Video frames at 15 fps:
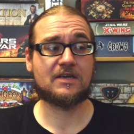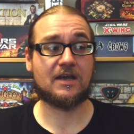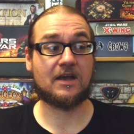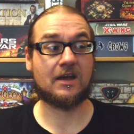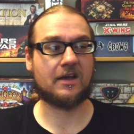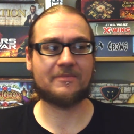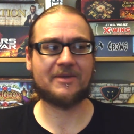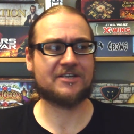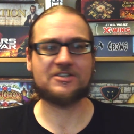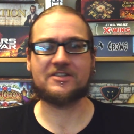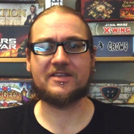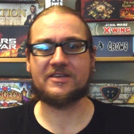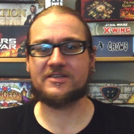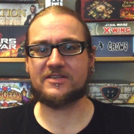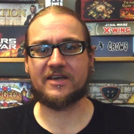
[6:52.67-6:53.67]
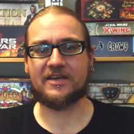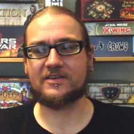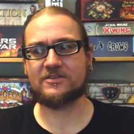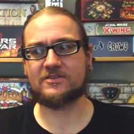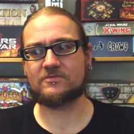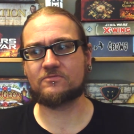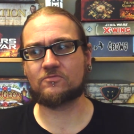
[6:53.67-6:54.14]
I imagine these
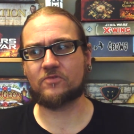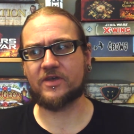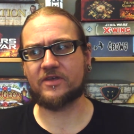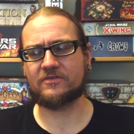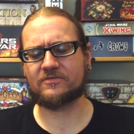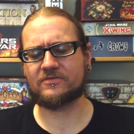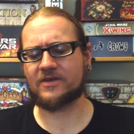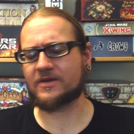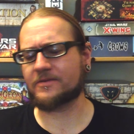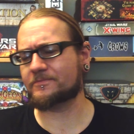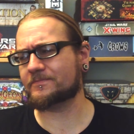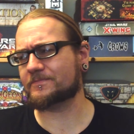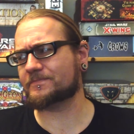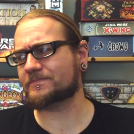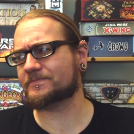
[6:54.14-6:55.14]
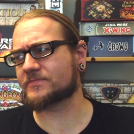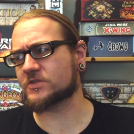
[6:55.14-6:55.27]
days with um,